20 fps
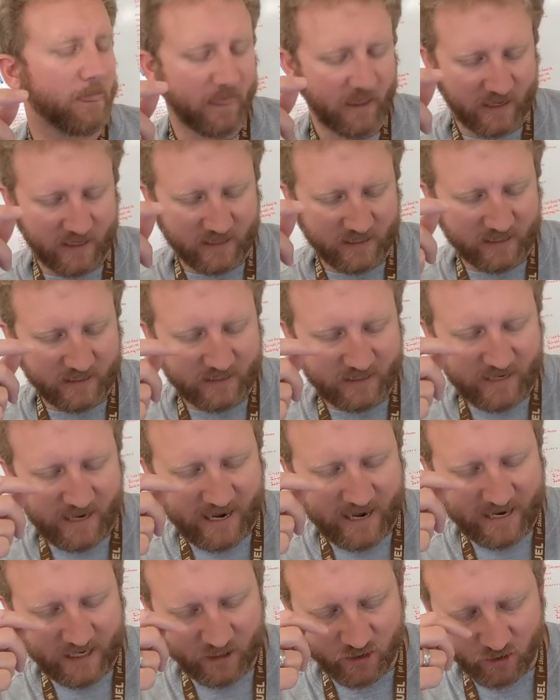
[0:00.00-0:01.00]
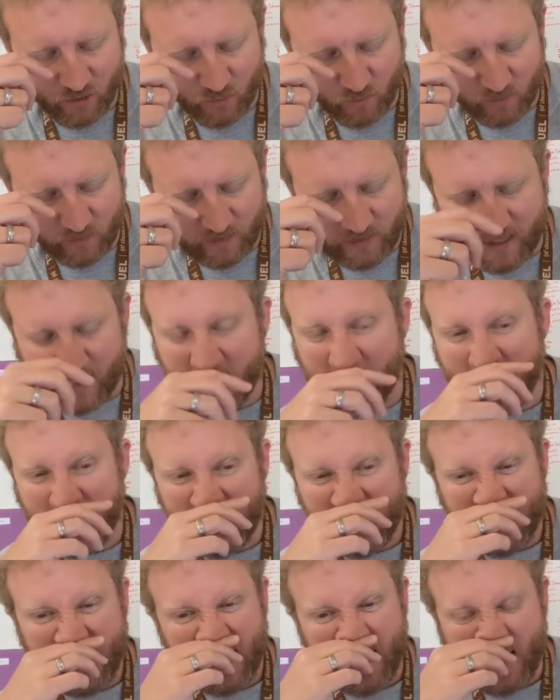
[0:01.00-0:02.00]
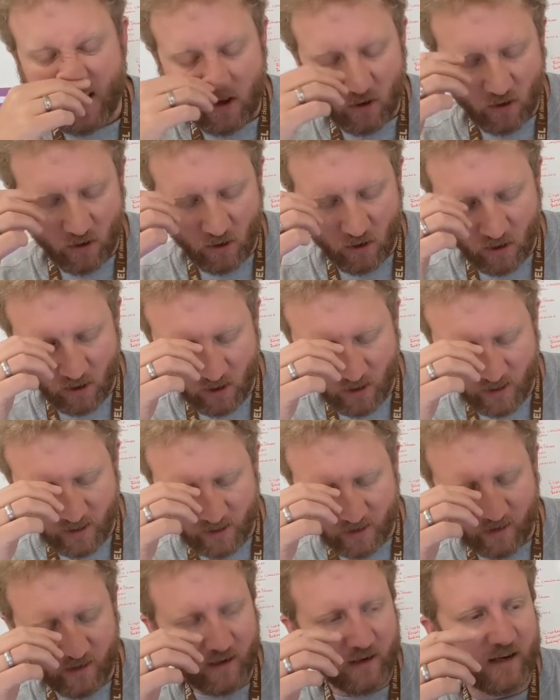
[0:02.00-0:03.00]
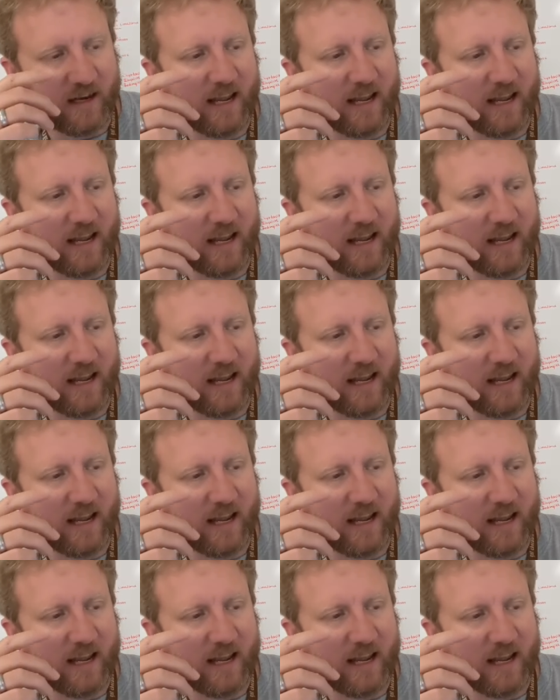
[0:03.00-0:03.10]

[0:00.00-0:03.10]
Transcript: is actually on,